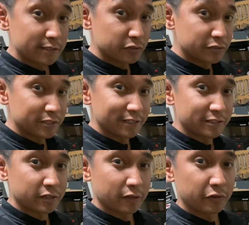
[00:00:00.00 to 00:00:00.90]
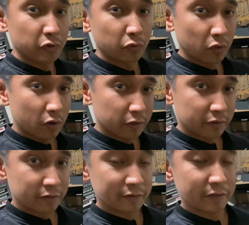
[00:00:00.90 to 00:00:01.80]
you see, it's no
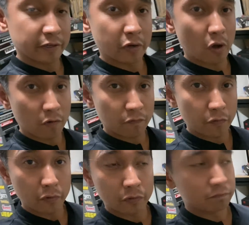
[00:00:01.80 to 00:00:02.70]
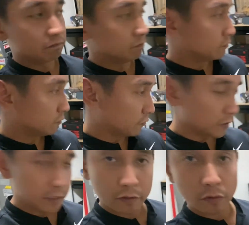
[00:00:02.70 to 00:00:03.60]
longer an off-road
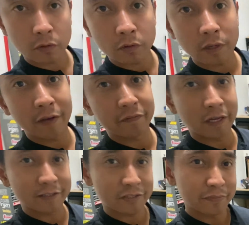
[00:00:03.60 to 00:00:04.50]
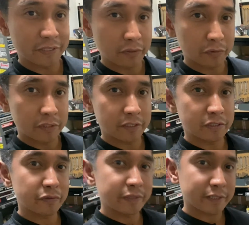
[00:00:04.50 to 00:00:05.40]
vehicle. I've got some DOT
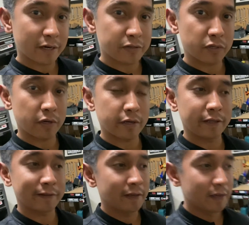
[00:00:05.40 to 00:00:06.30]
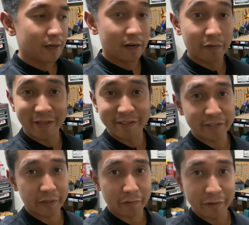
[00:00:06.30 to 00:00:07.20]
street tires on it. I ride this
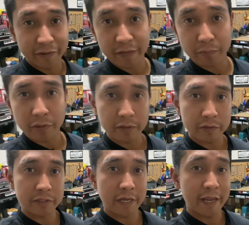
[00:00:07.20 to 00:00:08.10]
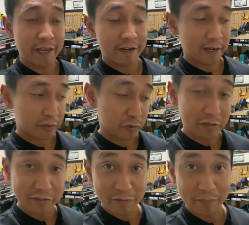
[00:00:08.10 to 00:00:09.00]
thing around neighborhoods and actually
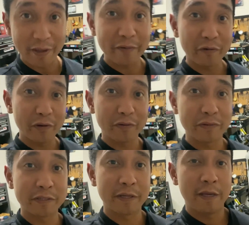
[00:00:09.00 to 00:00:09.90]
some main roads.